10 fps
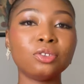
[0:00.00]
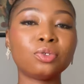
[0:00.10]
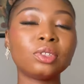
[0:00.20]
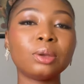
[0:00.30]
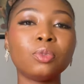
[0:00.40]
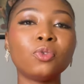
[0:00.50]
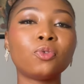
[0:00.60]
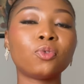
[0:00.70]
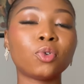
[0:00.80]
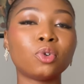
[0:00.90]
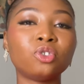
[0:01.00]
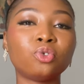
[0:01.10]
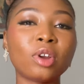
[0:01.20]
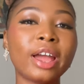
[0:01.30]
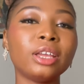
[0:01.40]
is suitable for
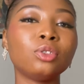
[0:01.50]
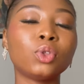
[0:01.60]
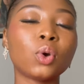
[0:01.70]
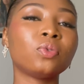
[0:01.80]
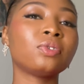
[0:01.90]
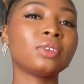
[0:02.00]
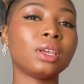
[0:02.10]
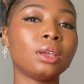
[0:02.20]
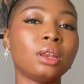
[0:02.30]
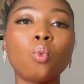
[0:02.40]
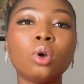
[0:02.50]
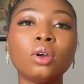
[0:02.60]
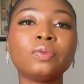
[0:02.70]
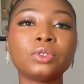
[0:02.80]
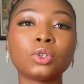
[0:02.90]
dry, tough skin.
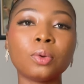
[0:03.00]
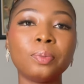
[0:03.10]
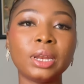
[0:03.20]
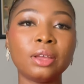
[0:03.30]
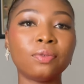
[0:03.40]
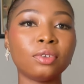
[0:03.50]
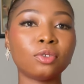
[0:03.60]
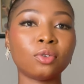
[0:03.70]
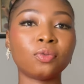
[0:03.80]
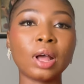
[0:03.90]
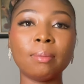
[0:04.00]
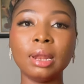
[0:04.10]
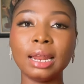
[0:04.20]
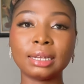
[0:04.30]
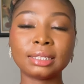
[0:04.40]
One of the top benefits of
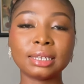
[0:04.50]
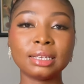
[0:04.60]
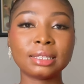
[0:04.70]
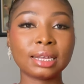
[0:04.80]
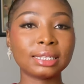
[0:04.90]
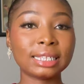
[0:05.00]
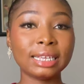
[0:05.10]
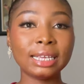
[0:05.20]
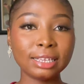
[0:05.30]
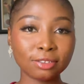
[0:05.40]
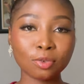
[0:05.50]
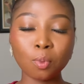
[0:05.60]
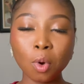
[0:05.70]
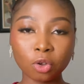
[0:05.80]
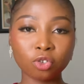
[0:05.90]
Amalactin is that it
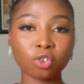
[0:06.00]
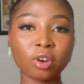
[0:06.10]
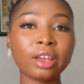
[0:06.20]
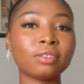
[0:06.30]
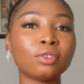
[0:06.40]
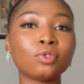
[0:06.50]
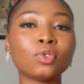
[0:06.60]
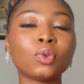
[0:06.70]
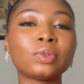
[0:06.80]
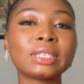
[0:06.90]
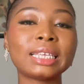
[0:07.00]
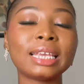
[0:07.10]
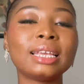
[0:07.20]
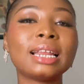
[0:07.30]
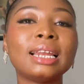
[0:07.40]
moisturizes your
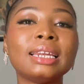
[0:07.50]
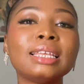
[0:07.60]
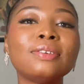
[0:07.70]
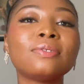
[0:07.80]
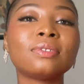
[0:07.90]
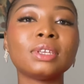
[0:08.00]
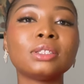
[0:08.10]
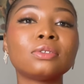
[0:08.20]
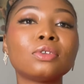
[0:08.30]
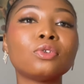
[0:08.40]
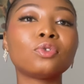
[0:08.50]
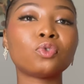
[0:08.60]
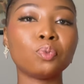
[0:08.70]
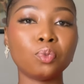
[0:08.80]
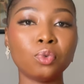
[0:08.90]
skin and leaves it
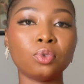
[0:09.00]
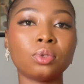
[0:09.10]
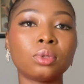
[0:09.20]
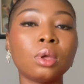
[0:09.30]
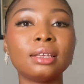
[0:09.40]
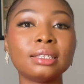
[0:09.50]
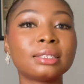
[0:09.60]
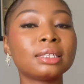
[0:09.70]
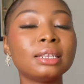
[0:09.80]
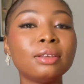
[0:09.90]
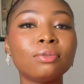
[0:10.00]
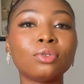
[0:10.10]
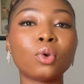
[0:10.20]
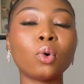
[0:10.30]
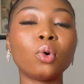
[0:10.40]
smooth. It
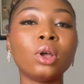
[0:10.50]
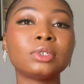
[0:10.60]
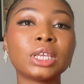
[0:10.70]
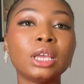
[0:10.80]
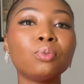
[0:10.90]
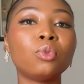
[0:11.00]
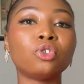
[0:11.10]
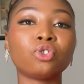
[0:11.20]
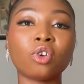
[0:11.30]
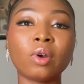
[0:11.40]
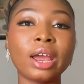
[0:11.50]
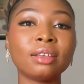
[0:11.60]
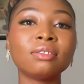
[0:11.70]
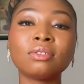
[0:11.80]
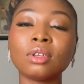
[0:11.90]
leaves your skin
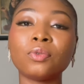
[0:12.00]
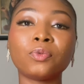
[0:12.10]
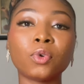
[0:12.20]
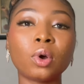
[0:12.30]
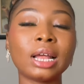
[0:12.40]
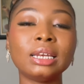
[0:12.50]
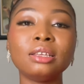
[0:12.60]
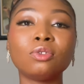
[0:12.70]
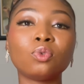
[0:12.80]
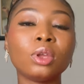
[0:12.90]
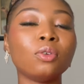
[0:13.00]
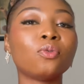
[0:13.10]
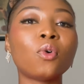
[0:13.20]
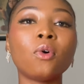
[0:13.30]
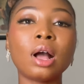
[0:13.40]
moisturized for at least
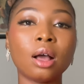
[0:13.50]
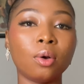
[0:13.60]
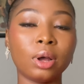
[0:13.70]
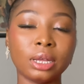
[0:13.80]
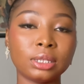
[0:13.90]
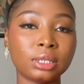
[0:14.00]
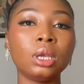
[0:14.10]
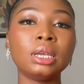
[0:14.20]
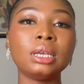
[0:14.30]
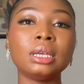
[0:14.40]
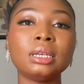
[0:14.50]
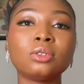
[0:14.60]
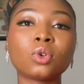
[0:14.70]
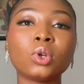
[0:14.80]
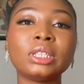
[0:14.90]
24 hours.
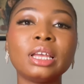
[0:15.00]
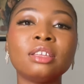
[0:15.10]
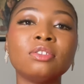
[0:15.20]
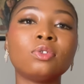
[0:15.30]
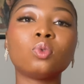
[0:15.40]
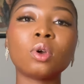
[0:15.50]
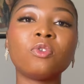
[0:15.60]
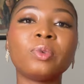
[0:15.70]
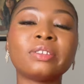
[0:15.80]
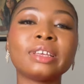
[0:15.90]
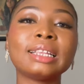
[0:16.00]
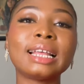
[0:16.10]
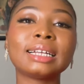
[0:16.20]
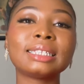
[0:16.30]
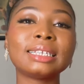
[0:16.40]
It contains 12%
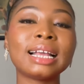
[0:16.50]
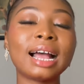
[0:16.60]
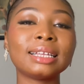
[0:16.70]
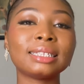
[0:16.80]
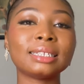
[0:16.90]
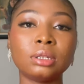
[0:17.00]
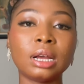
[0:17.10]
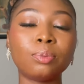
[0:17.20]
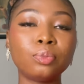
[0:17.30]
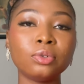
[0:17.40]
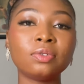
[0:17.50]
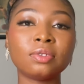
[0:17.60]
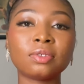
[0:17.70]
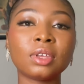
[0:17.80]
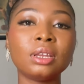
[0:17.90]
lactic acid that boosts
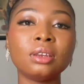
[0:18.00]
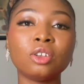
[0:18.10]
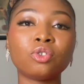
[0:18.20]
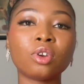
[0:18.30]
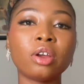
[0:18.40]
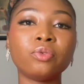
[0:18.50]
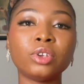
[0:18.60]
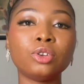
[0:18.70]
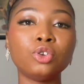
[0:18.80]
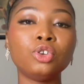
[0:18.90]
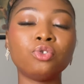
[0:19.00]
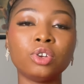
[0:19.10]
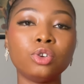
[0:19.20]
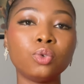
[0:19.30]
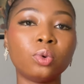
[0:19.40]
the skin natural
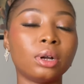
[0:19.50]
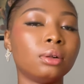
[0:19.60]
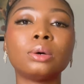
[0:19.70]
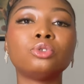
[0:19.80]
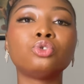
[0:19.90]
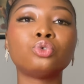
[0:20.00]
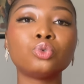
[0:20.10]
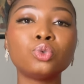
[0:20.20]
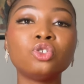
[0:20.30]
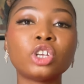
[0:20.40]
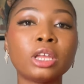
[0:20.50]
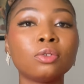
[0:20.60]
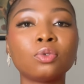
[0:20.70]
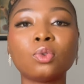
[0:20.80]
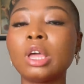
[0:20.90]
renewal through
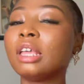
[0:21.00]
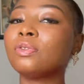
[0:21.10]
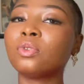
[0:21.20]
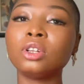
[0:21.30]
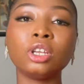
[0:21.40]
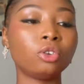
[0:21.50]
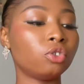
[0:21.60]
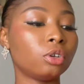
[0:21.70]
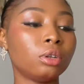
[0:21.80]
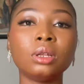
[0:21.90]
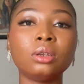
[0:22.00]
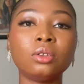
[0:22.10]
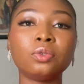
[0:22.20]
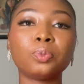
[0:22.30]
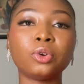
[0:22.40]
gentle exfoliation.
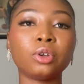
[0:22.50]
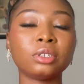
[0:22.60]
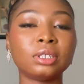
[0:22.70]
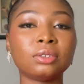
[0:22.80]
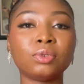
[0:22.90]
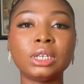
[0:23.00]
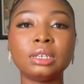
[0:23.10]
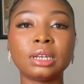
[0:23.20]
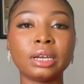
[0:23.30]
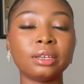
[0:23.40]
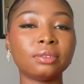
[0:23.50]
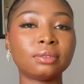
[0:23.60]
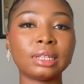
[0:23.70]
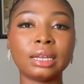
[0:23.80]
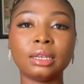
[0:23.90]
This product is really
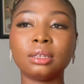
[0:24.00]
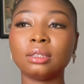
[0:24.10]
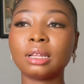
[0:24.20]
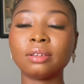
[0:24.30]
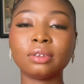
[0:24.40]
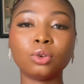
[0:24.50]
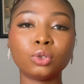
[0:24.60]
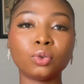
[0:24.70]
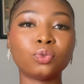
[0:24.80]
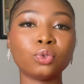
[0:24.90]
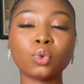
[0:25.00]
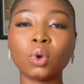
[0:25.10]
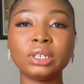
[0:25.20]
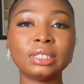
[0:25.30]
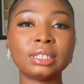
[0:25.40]
nice, like it has a lot of good
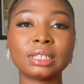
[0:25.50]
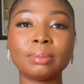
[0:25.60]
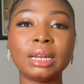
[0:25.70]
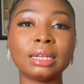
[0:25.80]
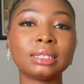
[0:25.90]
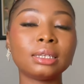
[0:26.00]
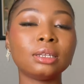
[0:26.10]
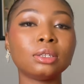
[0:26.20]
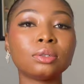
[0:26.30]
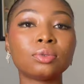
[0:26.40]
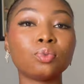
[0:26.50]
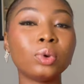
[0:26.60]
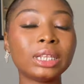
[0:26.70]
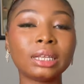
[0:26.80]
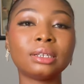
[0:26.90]
qualities. Amalactin is
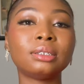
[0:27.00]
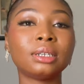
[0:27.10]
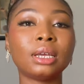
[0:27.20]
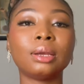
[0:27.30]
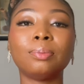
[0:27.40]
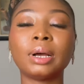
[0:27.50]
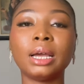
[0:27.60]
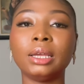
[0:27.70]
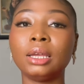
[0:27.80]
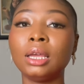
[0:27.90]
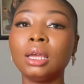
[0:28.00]
rated there by